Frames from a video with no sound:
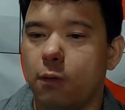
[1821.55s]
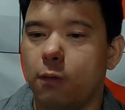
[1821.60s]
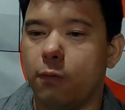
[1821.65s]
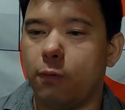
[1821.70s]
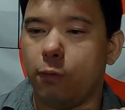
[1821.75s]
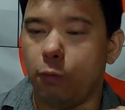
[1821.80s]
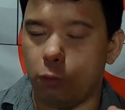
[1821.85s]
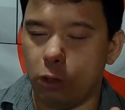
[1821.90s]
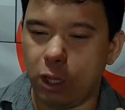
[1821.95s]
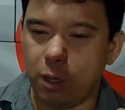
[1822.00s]

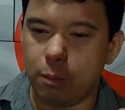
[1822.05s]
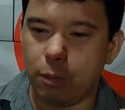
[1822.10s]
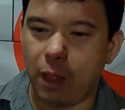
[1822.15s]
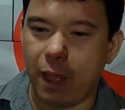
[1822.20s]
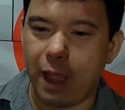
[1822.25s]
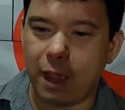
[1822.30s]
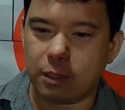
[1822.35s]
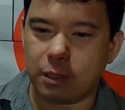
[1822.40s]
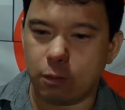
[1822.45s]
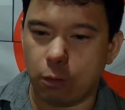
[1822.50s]
fully
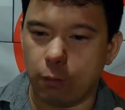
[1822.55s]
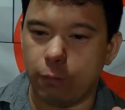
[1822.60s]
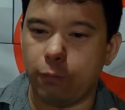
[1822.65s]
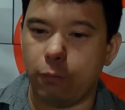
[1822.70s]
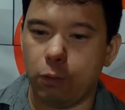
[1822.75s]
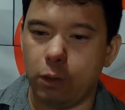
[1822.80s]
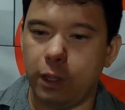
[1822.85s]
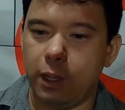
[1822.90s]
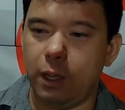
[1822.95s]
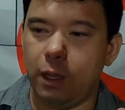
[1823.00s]

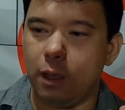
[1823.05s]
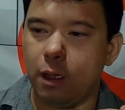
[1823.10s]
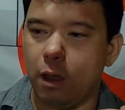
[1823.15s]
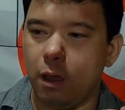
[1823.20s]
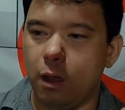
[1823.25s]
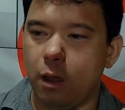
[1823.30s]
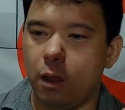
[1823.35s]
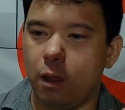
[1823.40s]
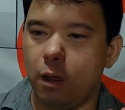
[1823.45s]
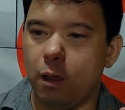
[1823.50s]

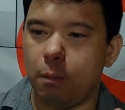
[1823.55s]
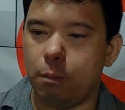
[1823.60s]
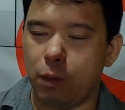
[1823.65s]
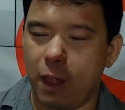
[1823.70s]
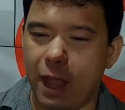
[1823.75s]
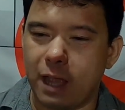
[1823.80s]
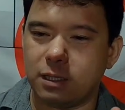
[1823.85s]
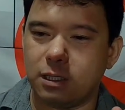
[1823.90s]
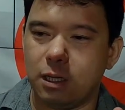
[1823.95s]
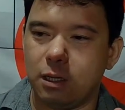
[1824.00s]

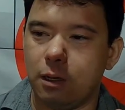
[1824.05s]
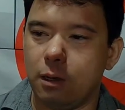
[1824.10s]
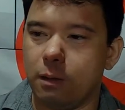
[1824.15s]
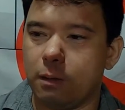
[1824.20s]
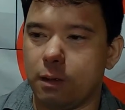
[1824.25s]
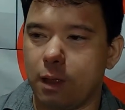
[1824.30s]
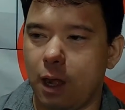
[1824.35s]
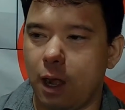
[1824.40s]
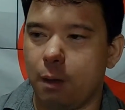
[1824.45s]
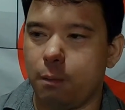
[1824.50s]
blasted,
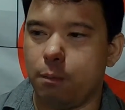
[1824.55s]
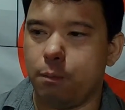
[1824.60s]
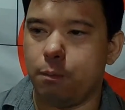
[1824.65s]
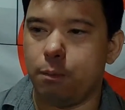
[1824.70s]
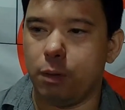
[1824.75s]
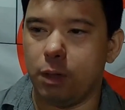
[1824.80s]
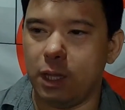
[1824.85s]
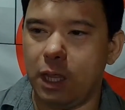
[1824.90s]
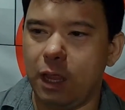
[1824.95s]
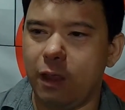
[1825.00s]
and I
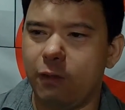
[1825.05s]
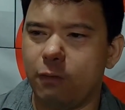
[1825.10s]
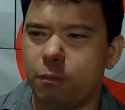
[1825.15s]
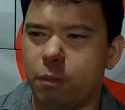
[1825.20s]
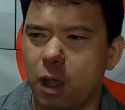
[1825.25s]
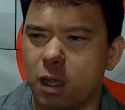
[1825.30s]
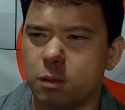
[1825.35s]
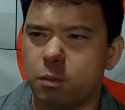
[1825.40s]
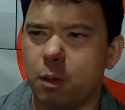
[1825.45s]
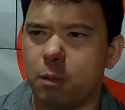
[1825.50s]
believe
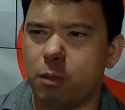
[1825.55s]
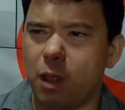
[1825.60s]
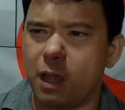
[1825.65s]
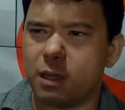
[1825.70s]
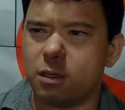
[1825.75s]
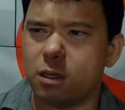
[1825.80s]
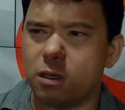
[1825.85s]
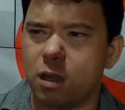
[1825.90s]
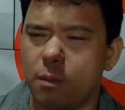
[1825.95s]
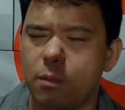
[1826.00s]
possibly
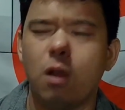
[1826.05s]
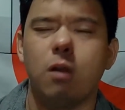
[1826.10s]
blasted top.